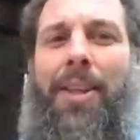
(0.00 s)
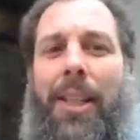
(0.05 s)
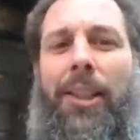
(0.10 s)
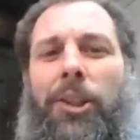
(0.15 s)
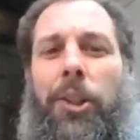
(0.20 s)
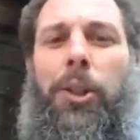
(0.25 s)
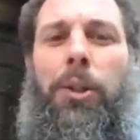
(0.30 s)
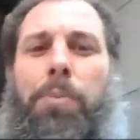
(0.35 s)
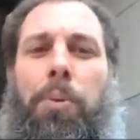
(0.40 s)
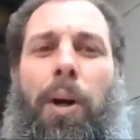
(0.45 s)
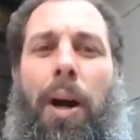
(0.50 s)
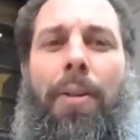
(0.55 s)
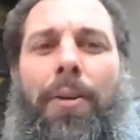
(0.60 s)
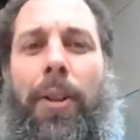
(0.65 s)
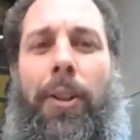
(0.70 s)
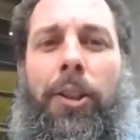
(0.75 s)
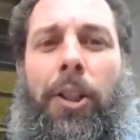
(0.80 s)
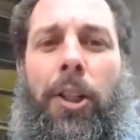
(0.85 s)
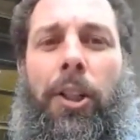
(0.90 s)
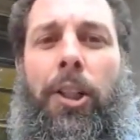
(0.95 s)
These two
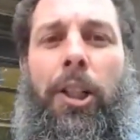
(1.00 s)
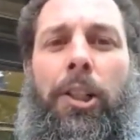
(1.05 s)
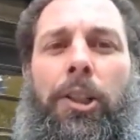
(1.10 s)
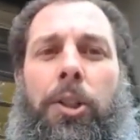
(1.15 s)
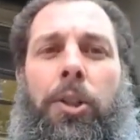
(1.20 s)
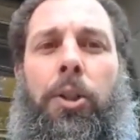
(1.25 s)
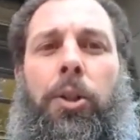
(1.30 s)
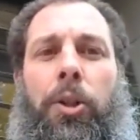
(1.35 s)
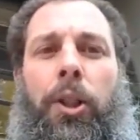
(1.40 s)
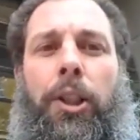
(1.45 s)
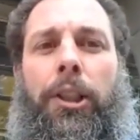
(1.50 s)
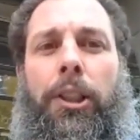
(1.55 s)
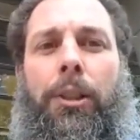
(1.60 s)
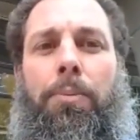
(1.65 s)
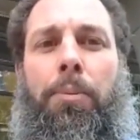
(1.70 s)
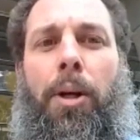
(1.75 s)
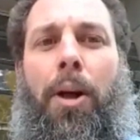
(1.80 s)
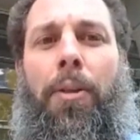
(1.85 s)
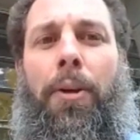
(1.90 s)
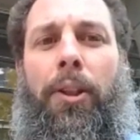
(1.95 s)
brothers are good, two
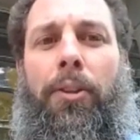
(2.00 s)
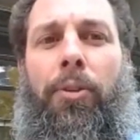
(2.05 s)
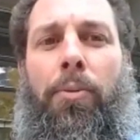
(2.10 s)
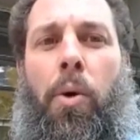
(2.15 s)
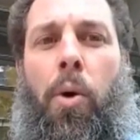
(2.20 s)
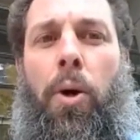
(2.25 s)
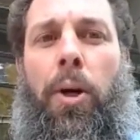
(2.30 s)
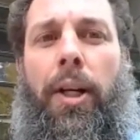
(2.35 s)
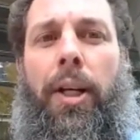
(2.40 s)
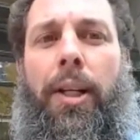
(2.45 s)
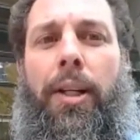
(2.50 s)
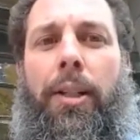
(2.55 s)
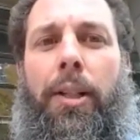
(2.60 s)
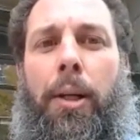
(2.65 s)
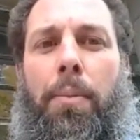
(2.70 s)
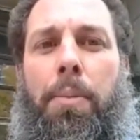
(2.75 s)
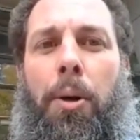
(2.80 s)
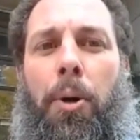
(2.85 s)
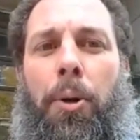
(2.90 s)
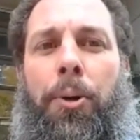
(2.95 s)
Christian brothers from Oregon.
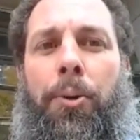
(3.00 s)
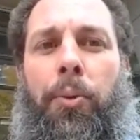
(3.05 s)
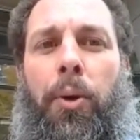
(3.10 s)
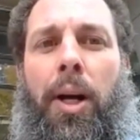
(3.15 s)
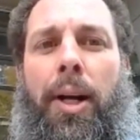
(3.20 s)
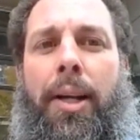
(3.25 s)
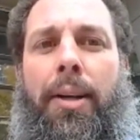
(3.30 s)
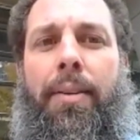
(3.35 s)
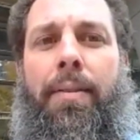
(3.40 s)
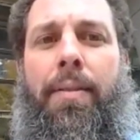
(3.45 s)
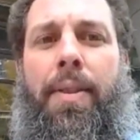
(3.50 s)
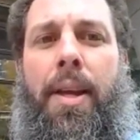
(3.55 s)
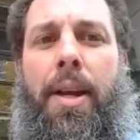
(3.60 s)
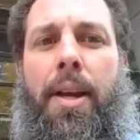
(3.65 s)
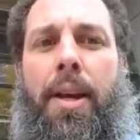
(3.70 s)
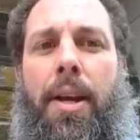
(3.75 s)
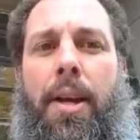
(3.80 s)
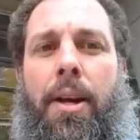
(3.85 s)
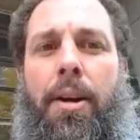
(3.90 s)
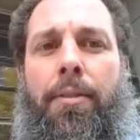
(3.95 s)
They're both running
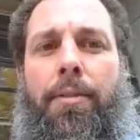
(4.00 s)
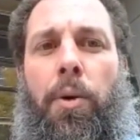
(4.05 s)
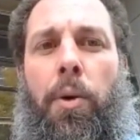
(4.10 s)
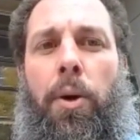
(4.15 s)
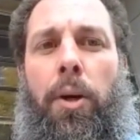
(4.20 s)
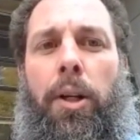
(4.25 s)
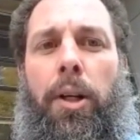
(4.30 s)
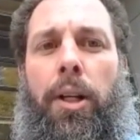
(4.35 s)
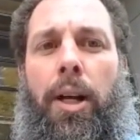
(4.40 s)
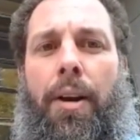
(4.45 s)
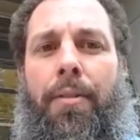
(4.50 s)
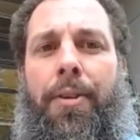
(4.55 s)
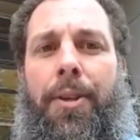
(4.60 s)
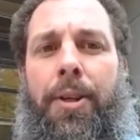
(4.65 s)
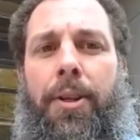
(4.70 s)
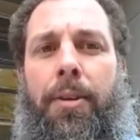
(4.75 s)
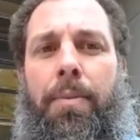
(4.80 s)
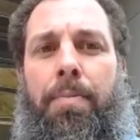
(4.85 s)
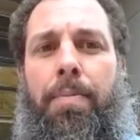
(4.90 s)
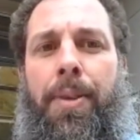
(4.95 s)
for
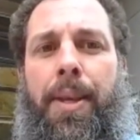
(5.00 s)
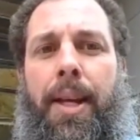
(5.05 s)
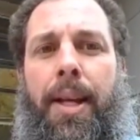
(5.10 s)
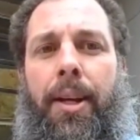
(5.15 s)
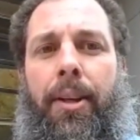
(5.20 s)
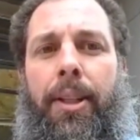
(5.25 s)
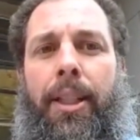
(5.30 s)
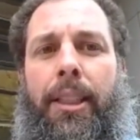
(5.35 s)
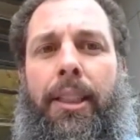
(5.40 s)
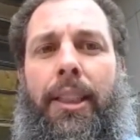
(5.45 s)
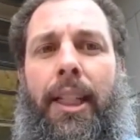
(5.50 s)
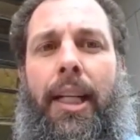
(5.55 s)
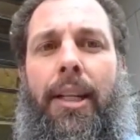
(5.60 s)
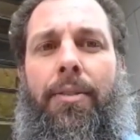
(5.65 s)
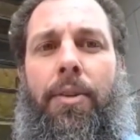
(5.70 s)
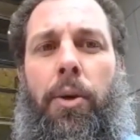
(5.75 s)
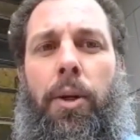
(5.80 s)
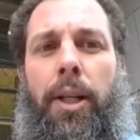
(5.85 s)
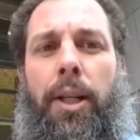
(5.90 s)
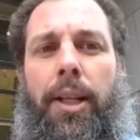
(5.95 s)
governor here in the
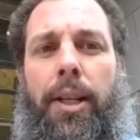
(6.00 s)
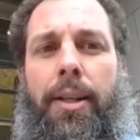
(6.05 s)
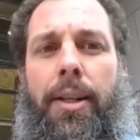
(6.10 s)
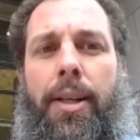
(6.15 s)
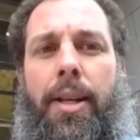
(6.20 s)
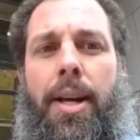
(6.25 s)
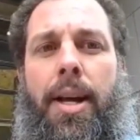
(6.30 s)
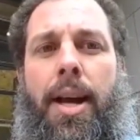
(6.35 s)
state of Oregon.